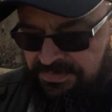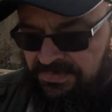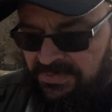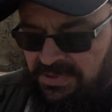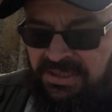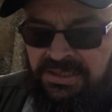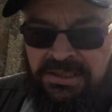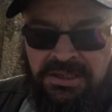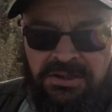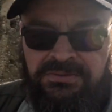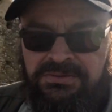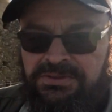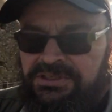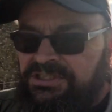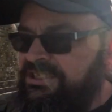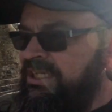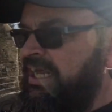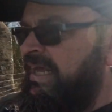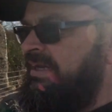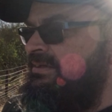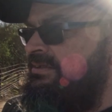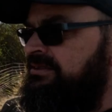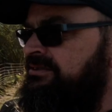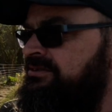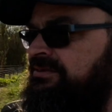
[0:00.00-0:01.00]
in
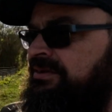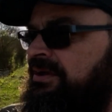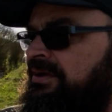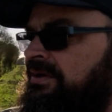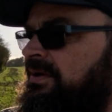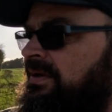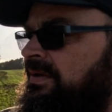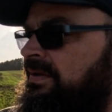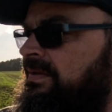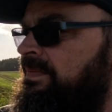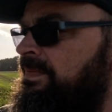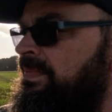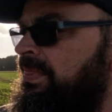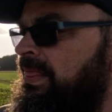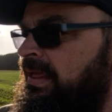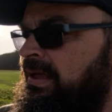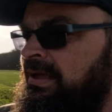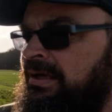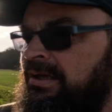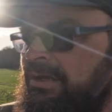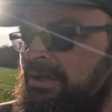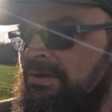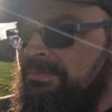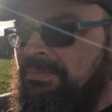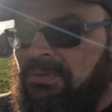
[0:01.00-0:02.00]
Longstanton,
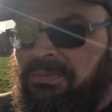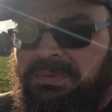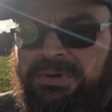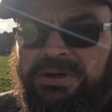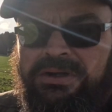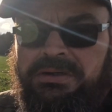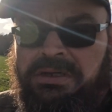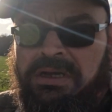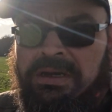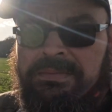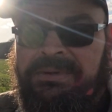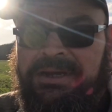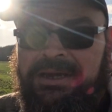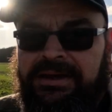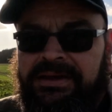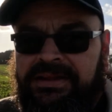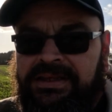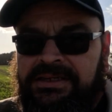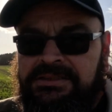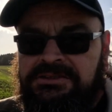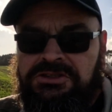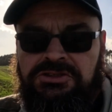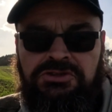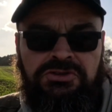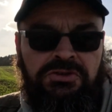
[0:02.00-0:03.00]
but when I come out of there to